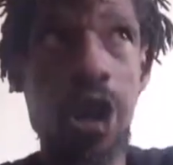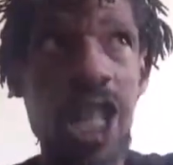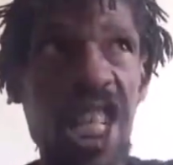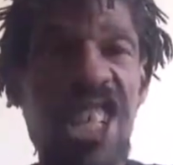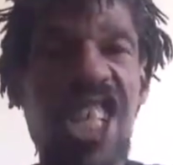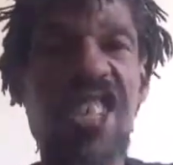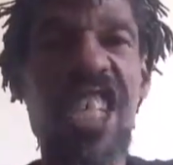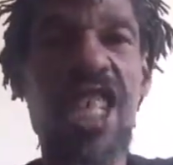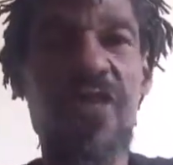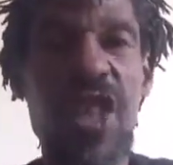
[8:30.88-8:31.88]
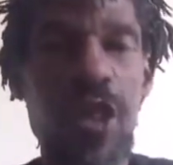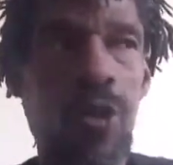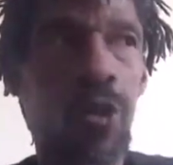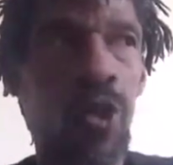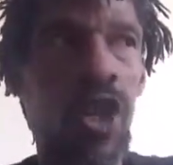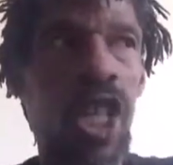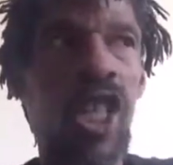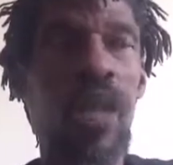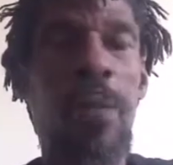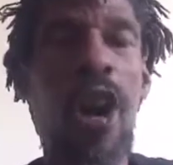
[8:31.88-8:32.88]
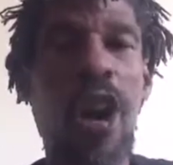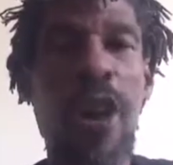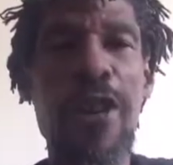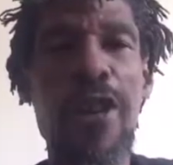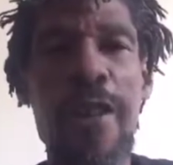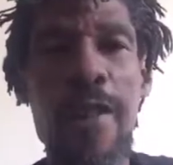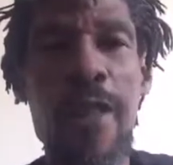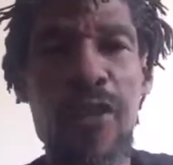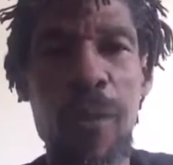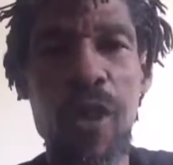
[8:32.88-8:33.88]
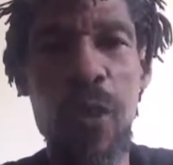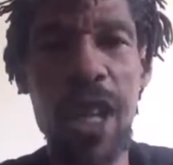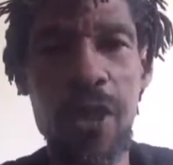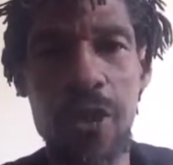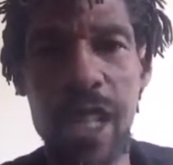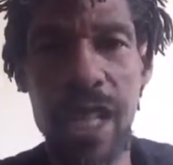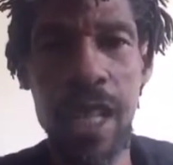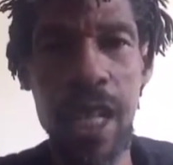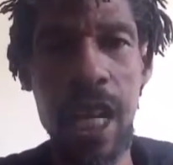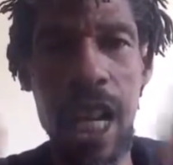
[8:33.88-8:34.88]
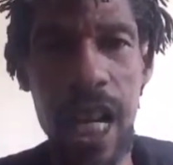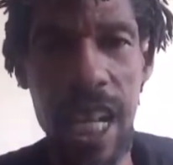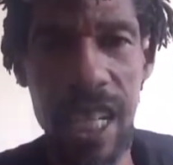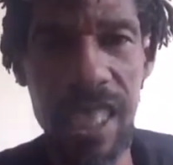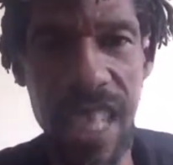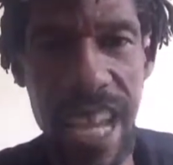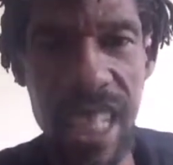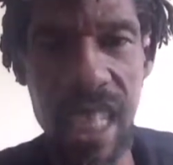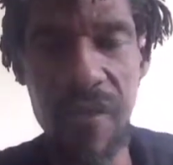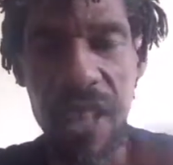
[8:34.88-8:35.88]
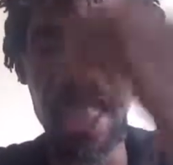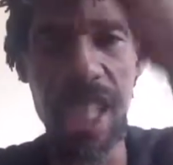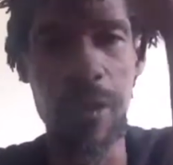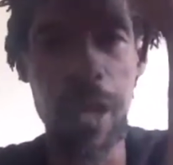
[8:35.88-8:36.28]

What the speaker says: just individuals spawned from the Western scientific theoretical